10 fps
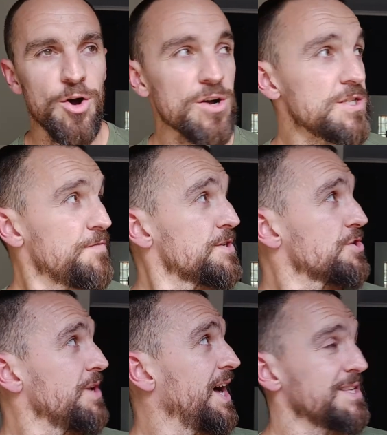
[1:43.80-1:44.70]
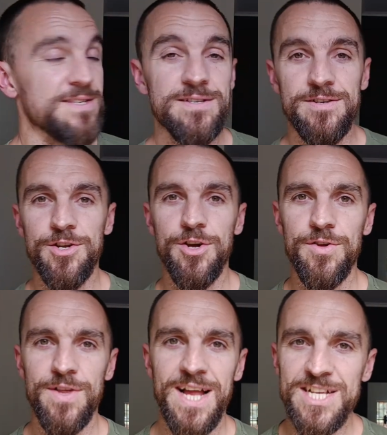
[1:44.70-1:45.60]
artificial light, you
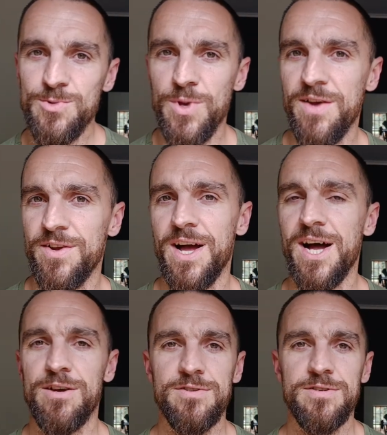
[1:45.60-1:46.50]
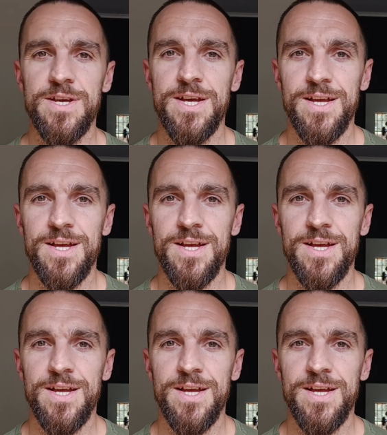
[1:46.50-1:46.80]
know, the lights that we have in our house,